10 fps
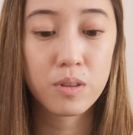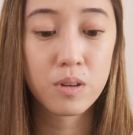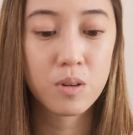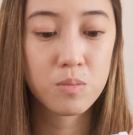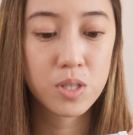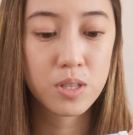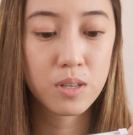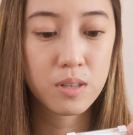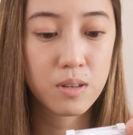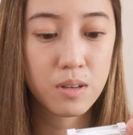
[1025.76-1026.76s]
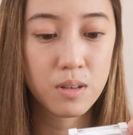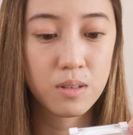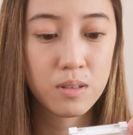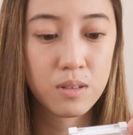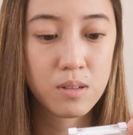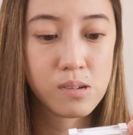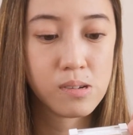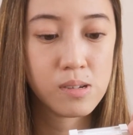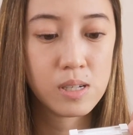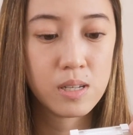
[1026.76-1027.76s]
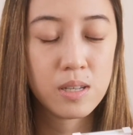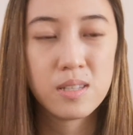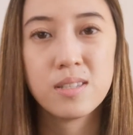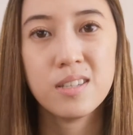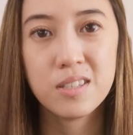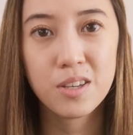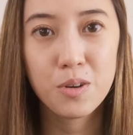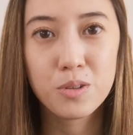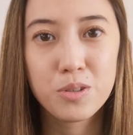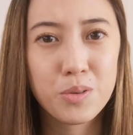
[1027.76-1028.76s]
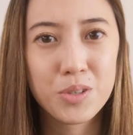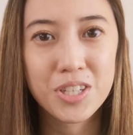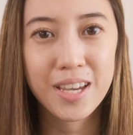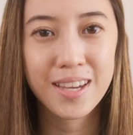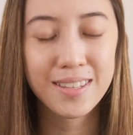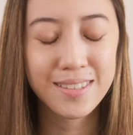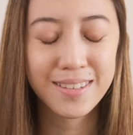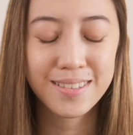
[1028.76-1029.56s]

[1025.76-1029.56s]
It comes in a CT02 shade.